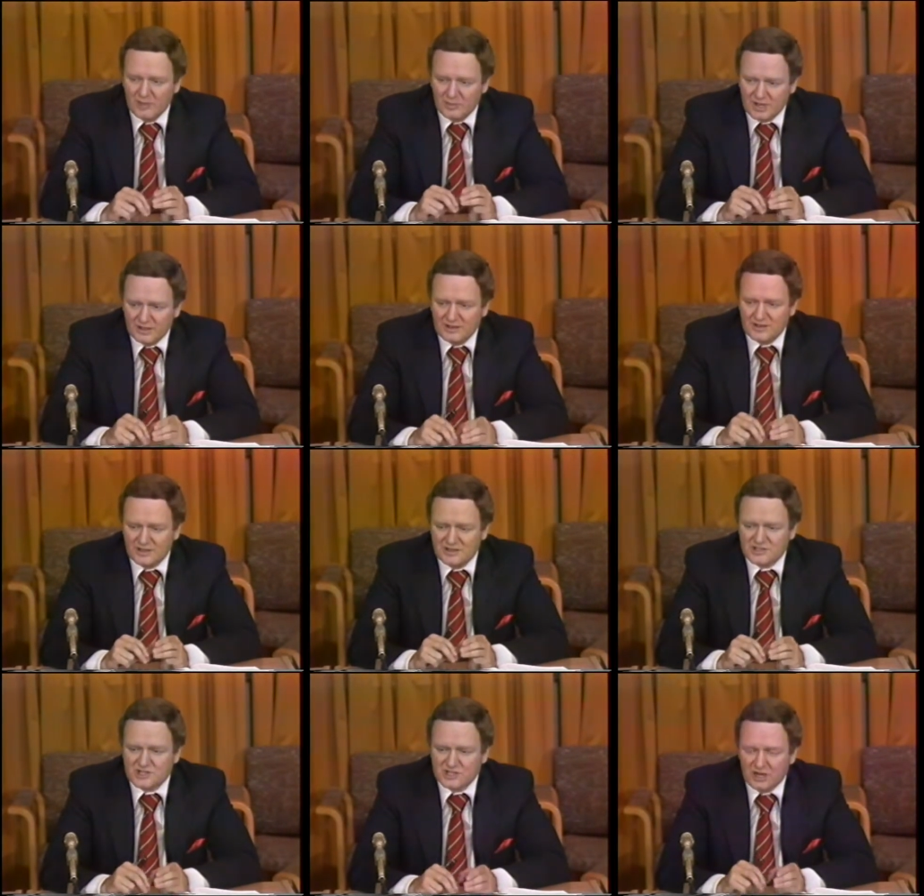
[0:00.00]
but I think
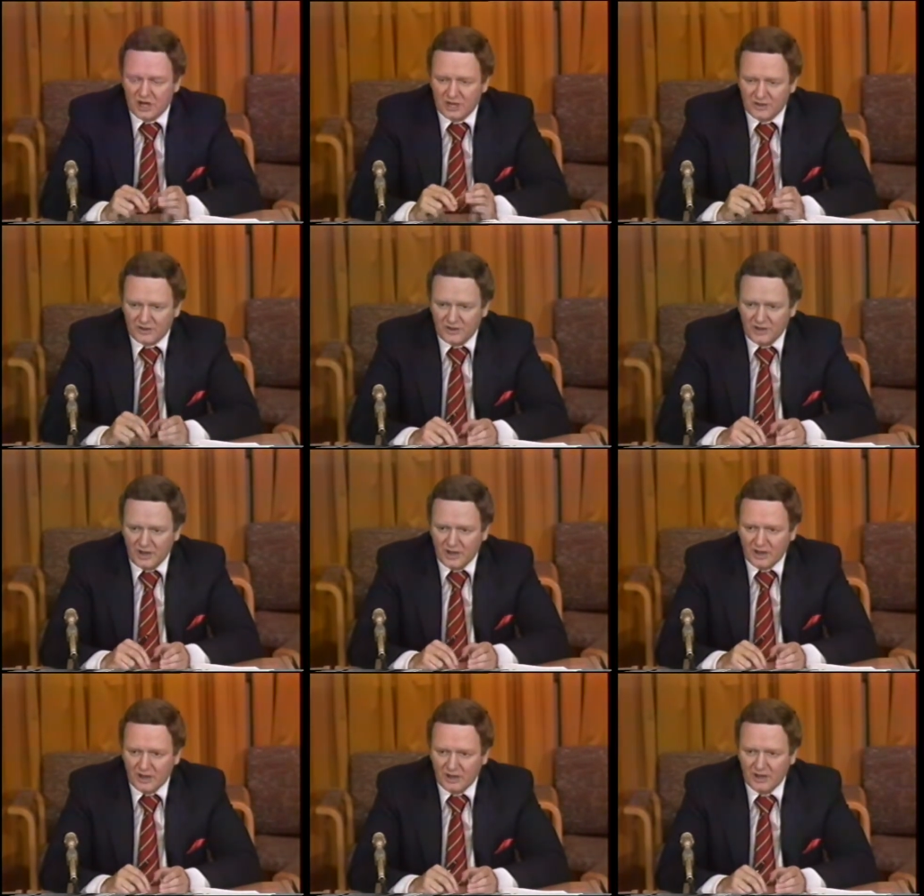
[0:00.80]
you start
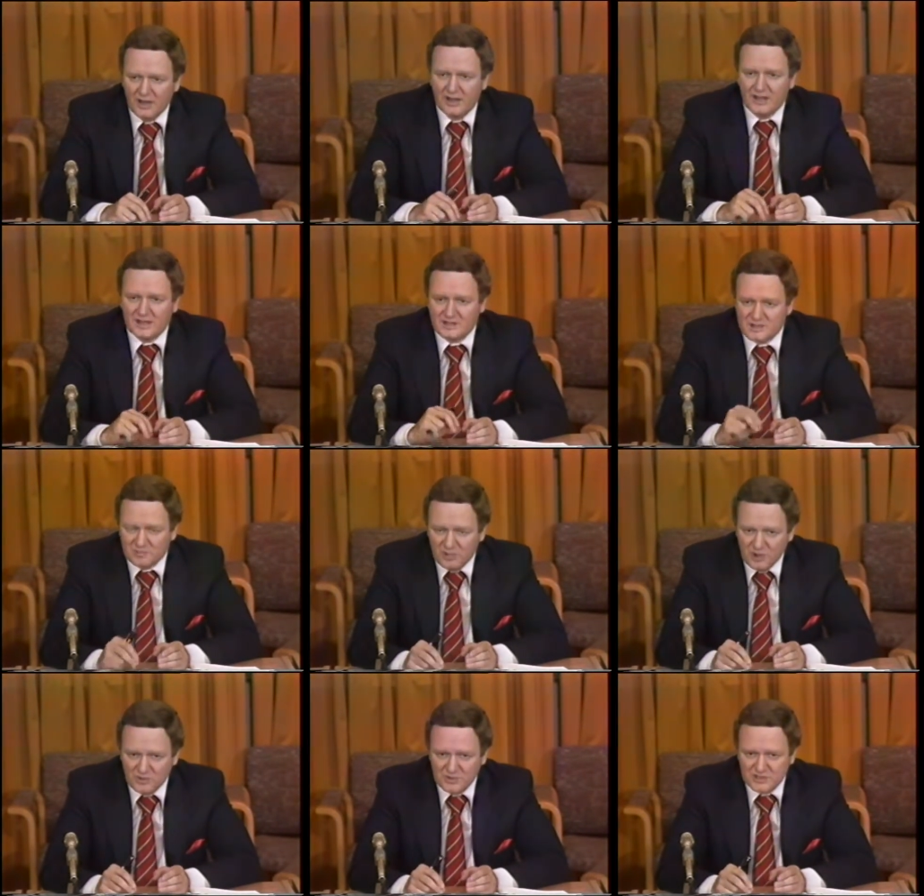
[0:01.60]
there as
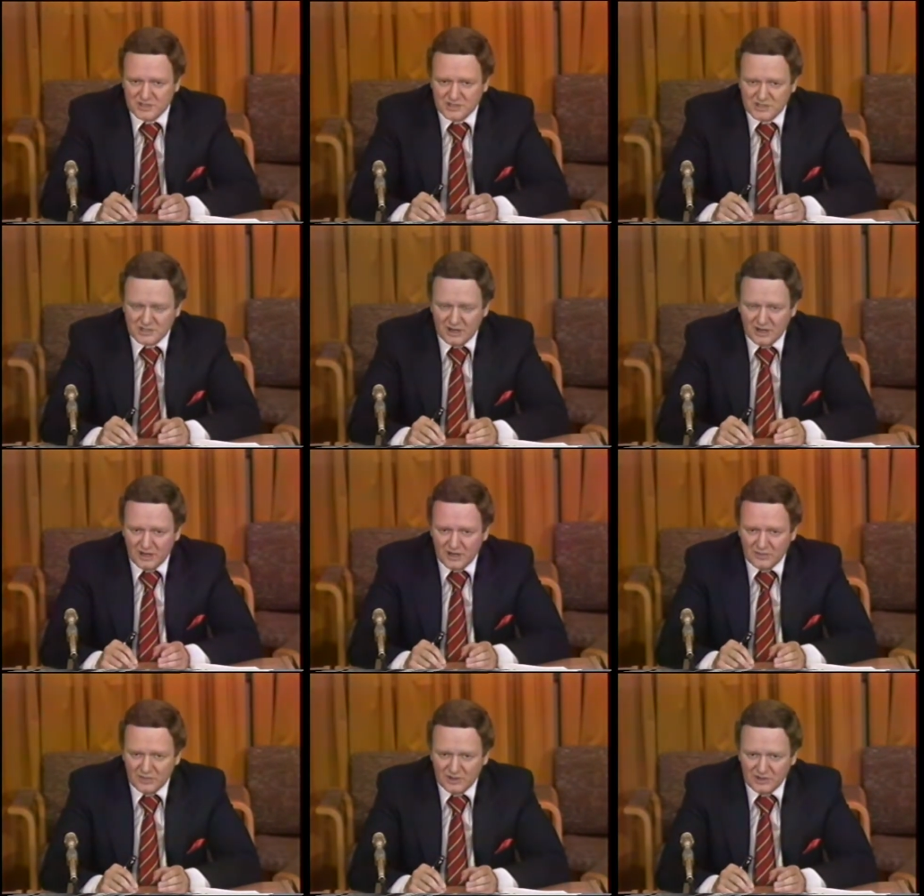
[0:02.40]
opposed to
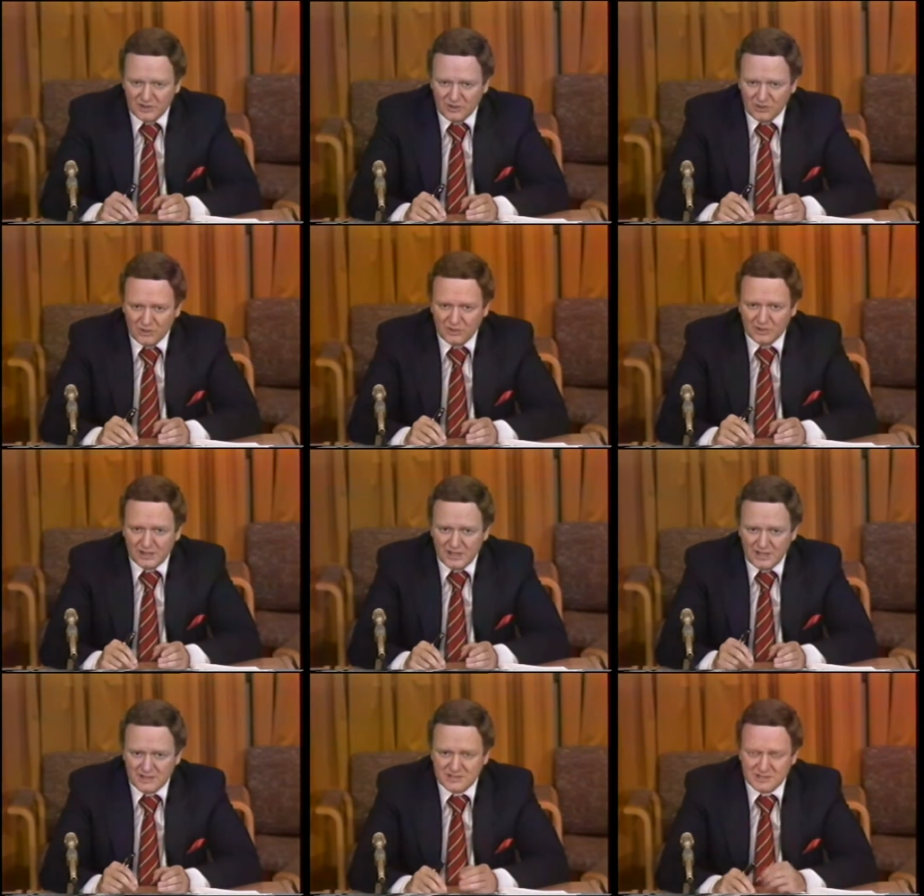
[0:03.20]
starting with the old
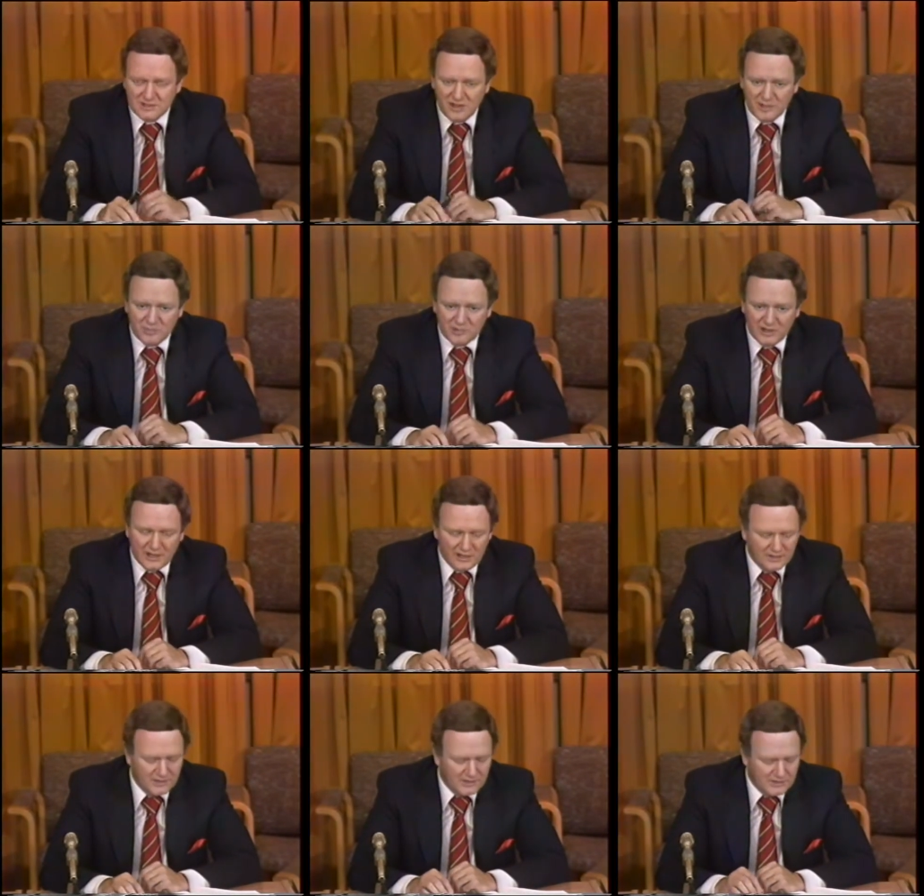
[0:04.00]
case law
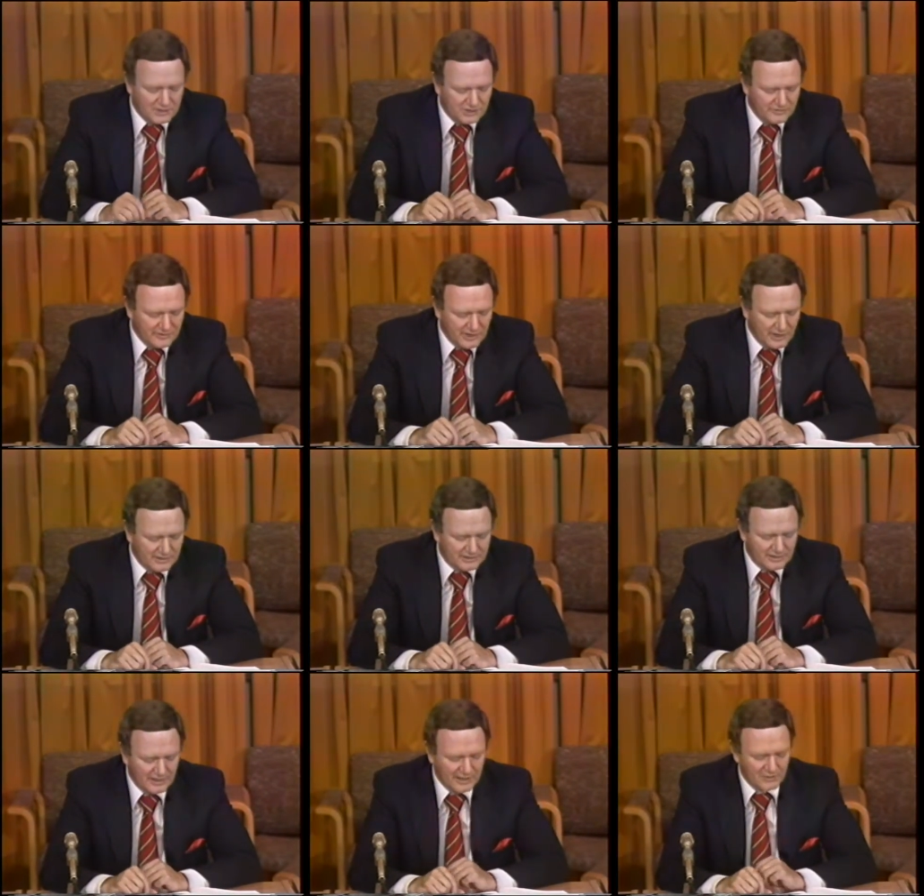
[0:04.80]
prior to the Juvenile
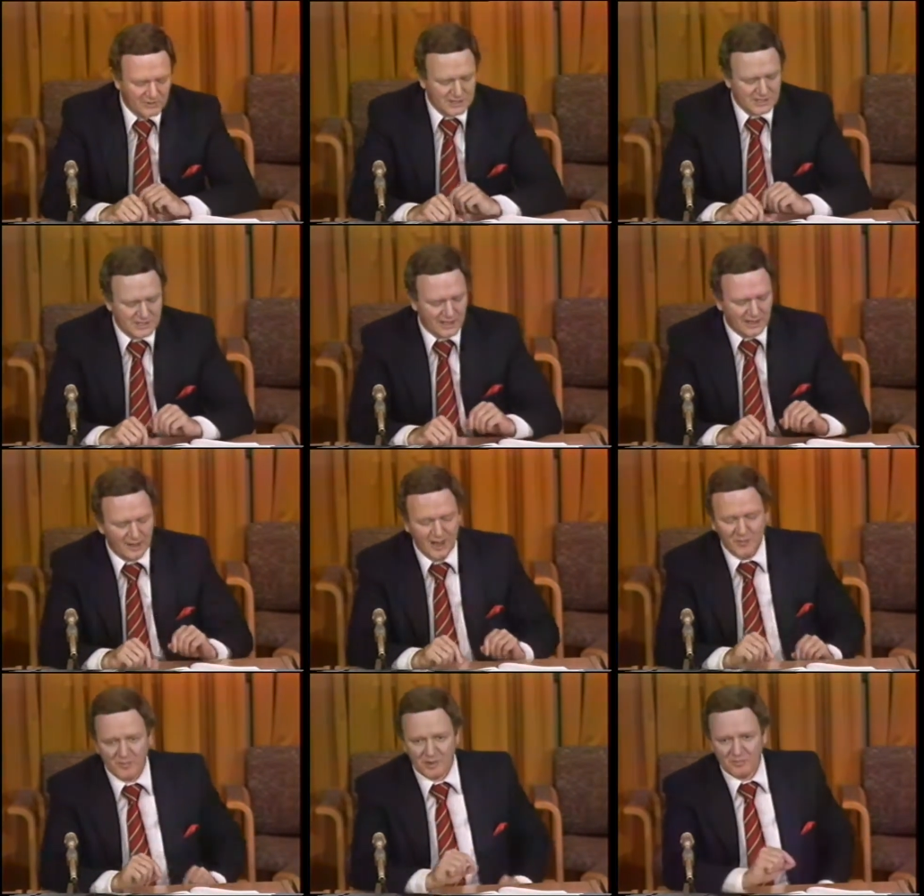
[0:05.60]
Delinquents Act.
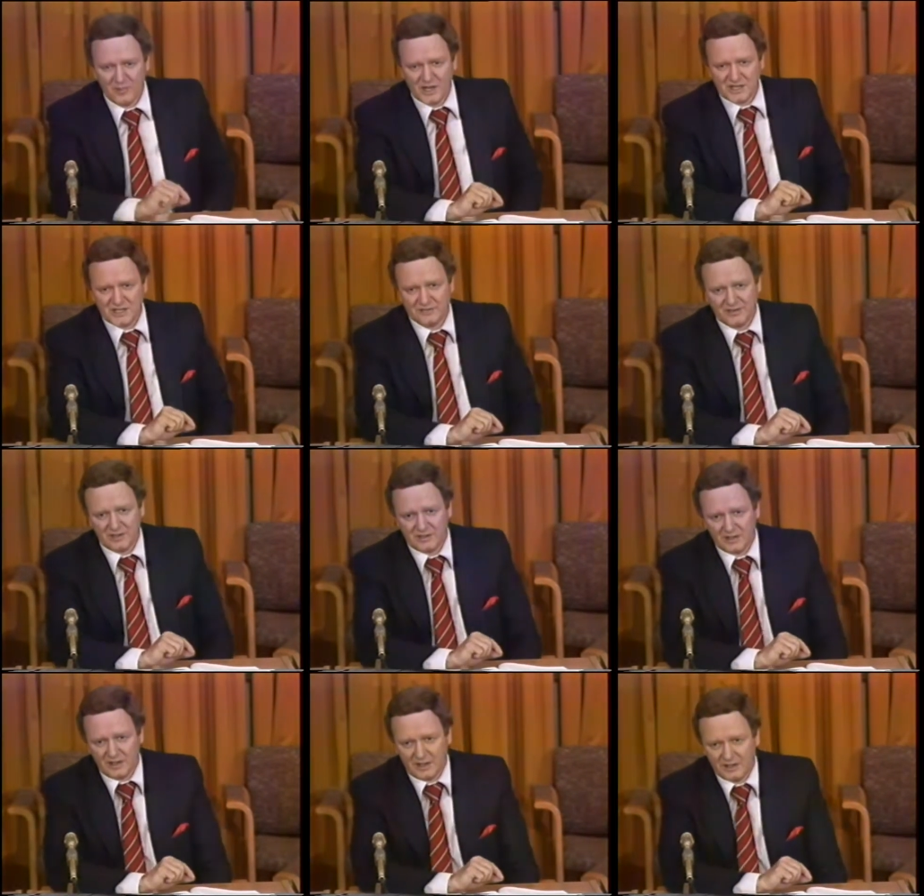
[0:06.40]
But much of
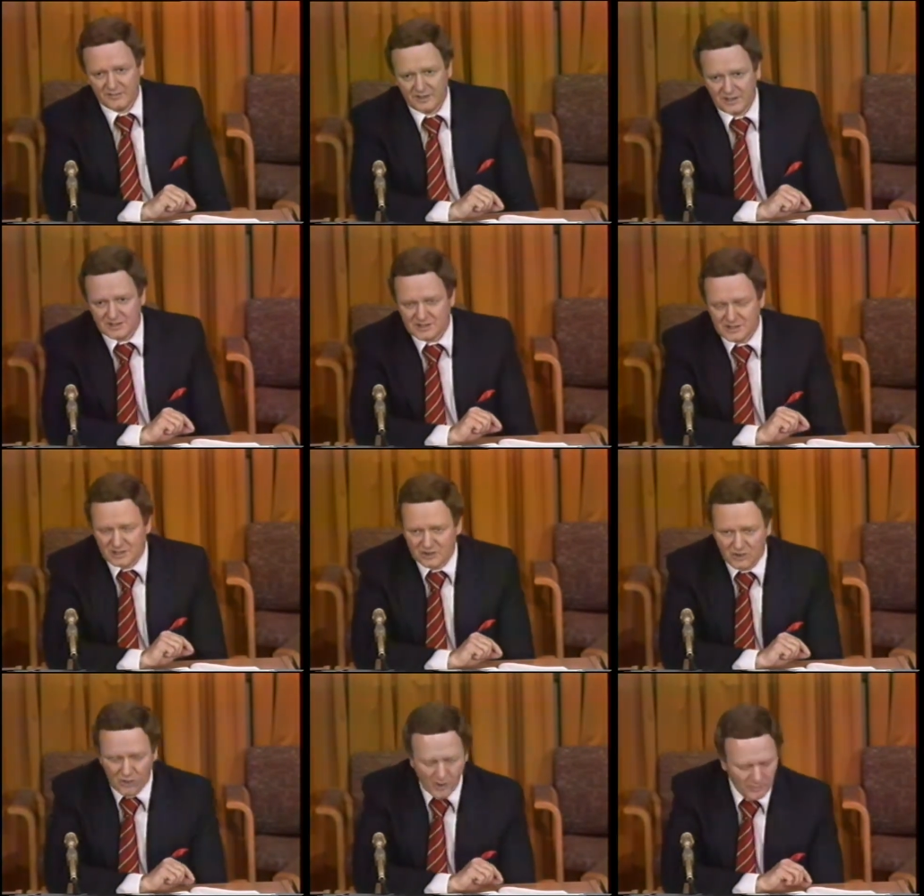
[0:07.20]
it, in any event, is
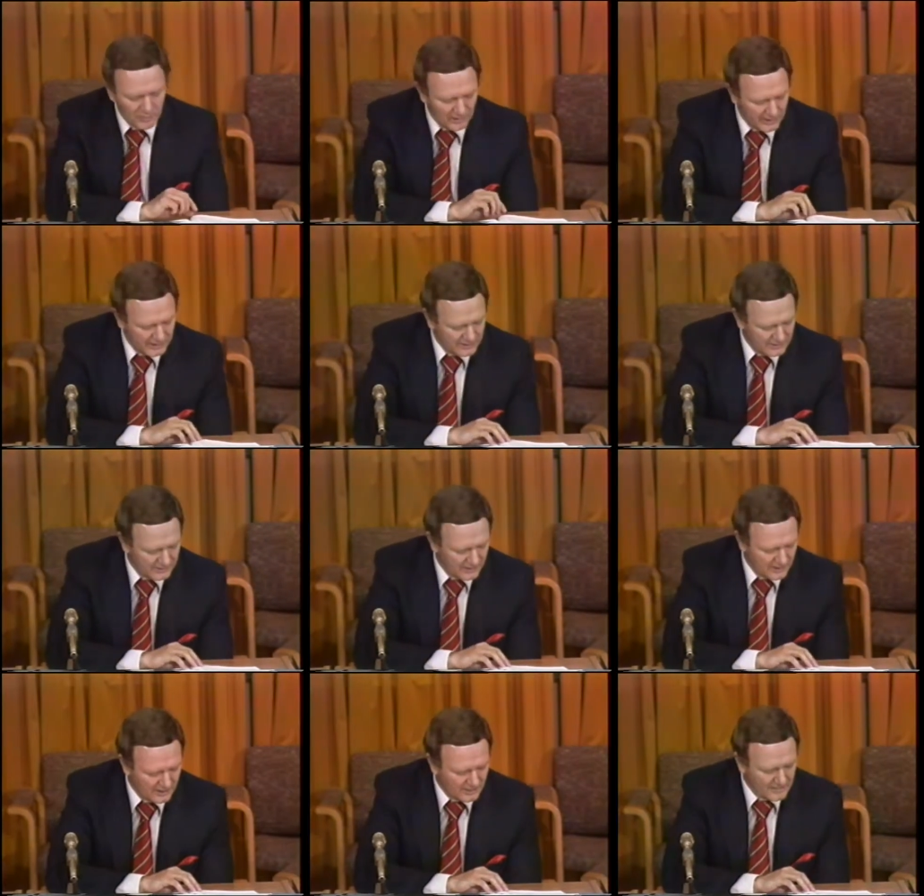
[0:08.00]
incorporated
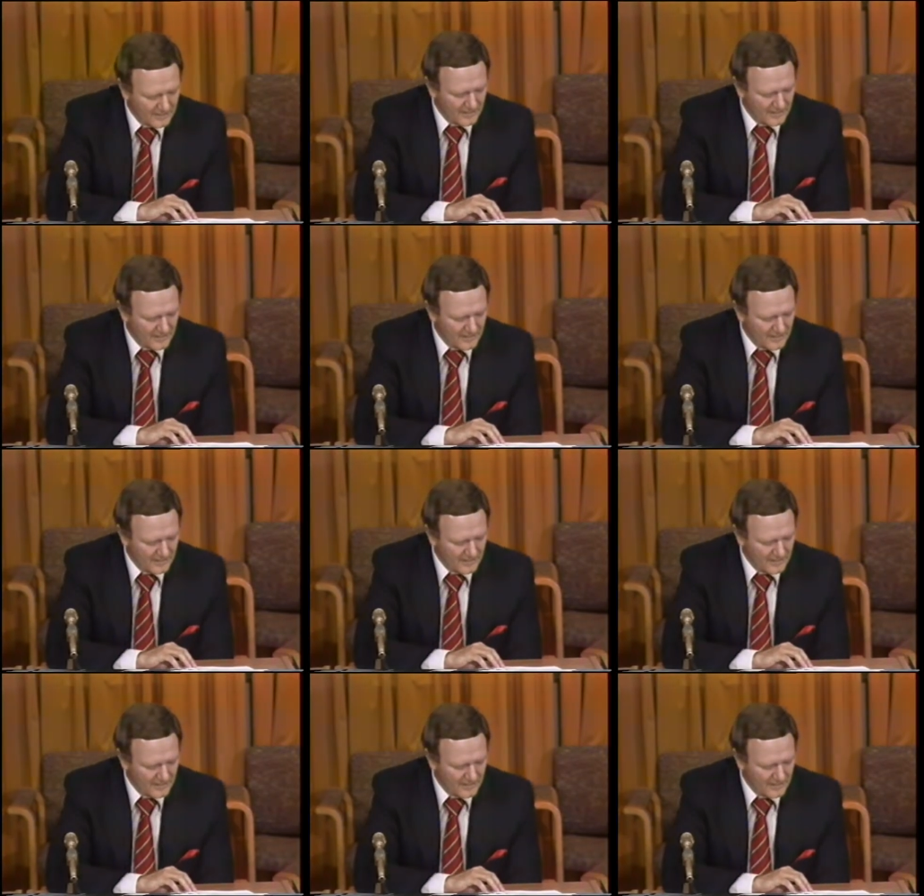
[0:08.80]
there.